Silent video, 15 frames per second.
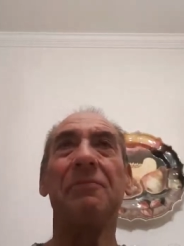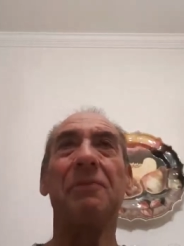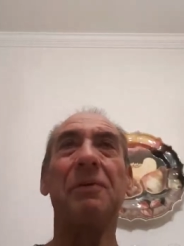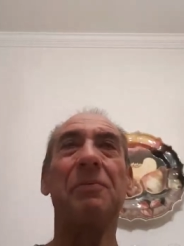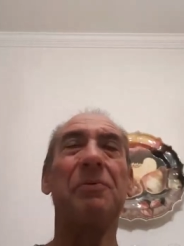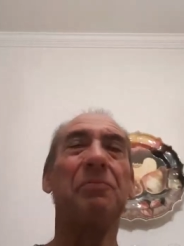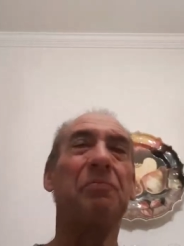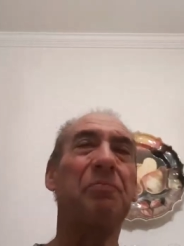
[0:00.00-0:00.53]

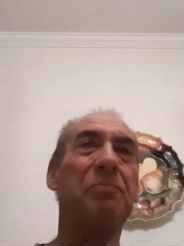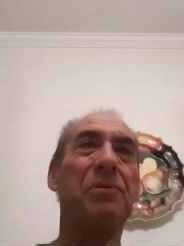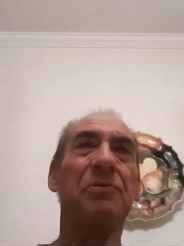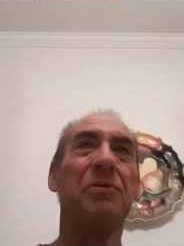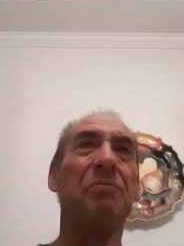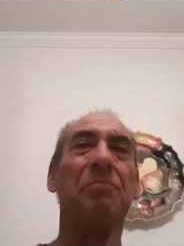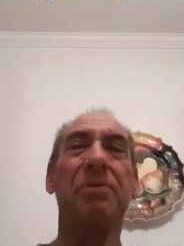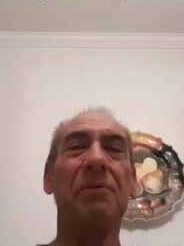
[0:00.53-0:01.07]
would put
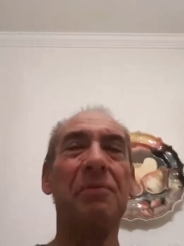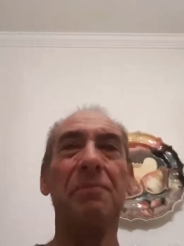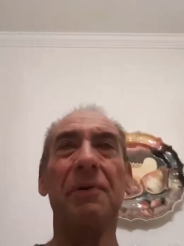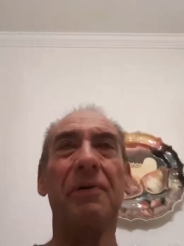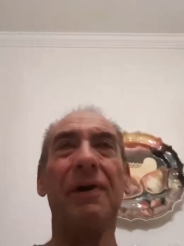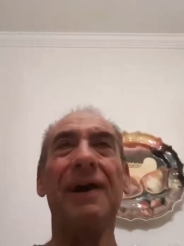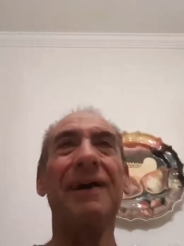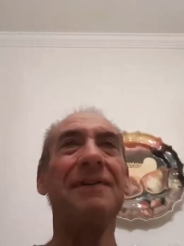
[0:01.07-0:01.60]
on blue
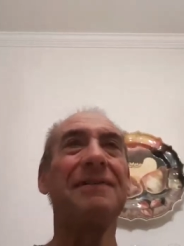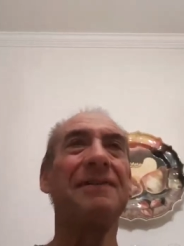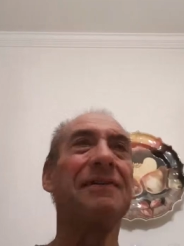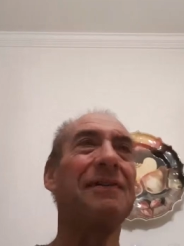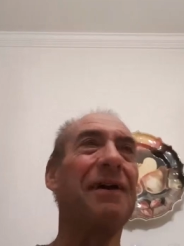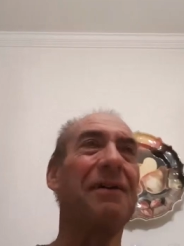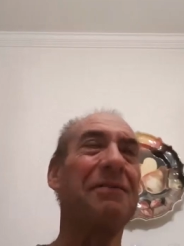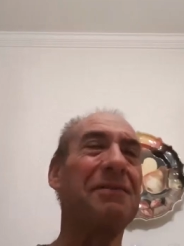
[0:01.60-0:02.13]
berets
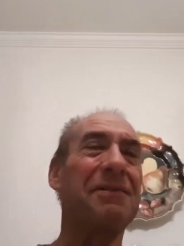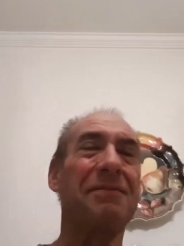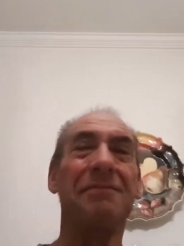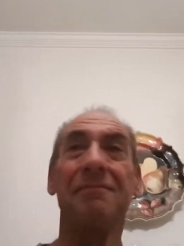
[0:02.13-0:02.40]
and go